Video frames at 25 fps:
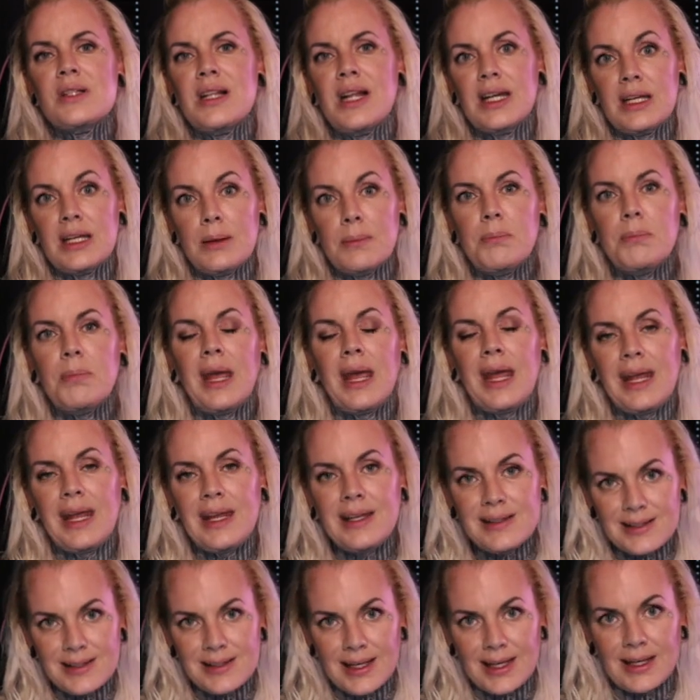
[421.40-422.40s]
like a
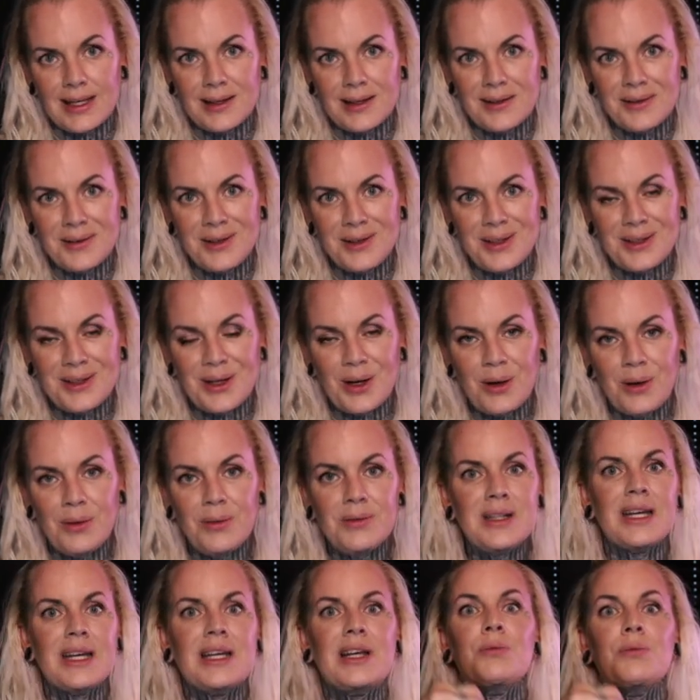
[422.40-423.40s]
painting, you know,
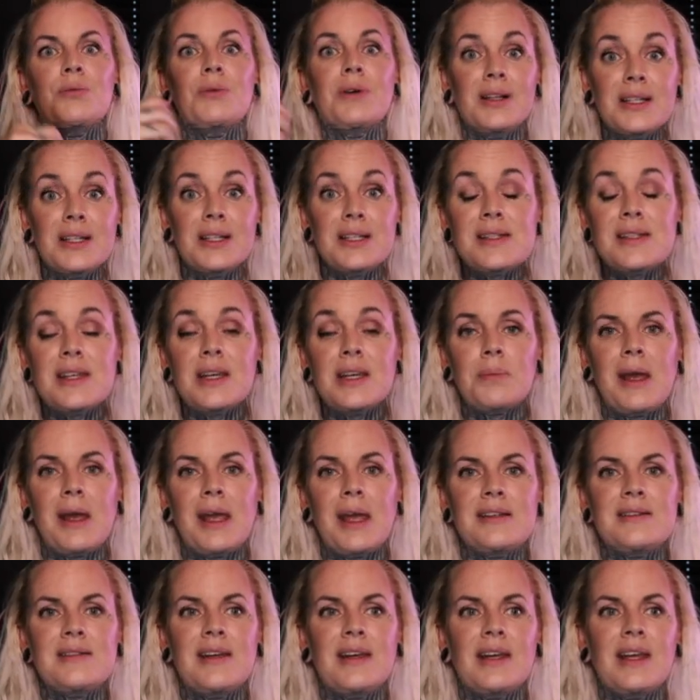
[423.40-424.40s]
like a realistic
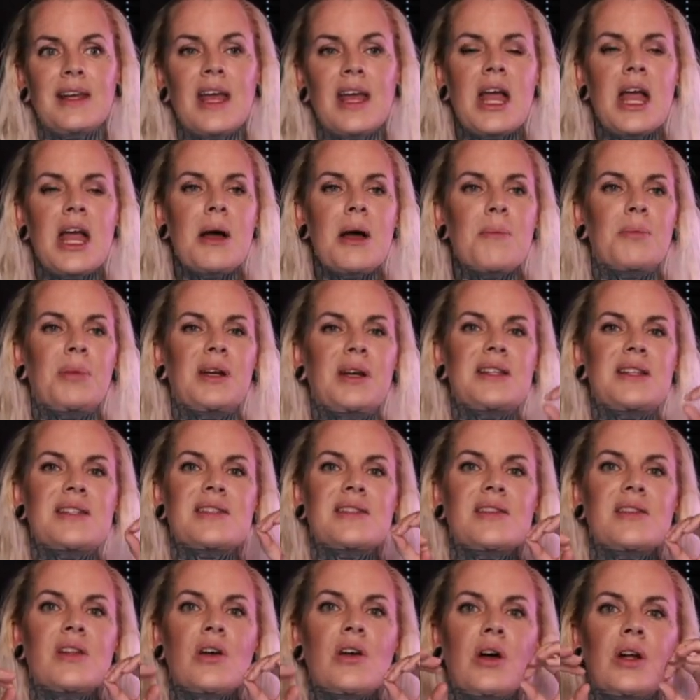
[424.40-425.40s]
painting, but
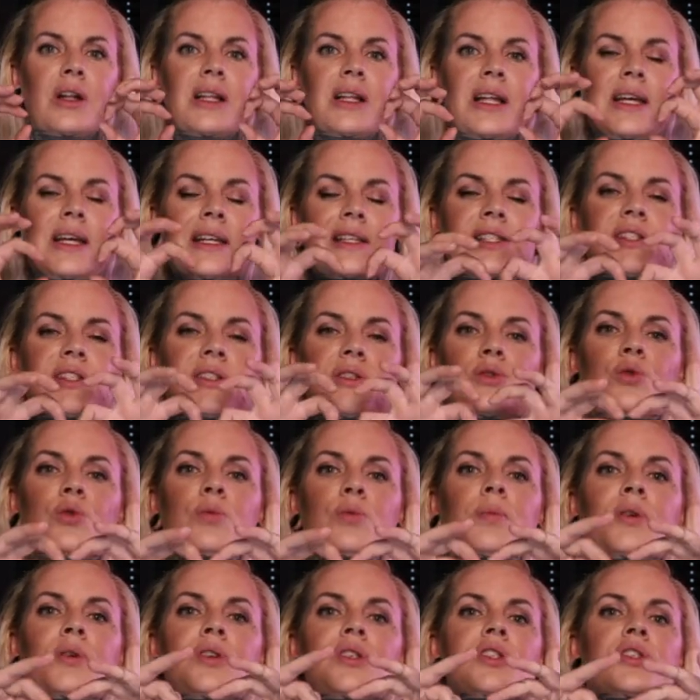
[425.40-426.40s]
it's not like
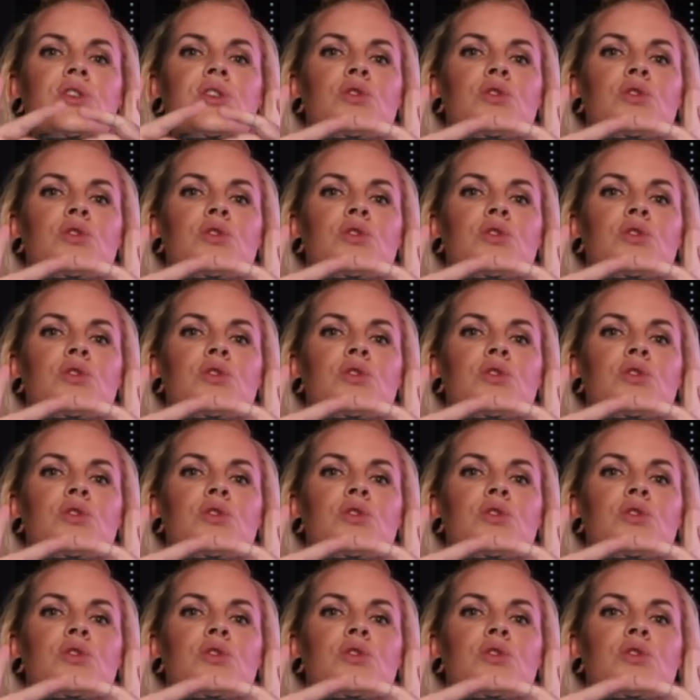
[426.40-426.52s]
super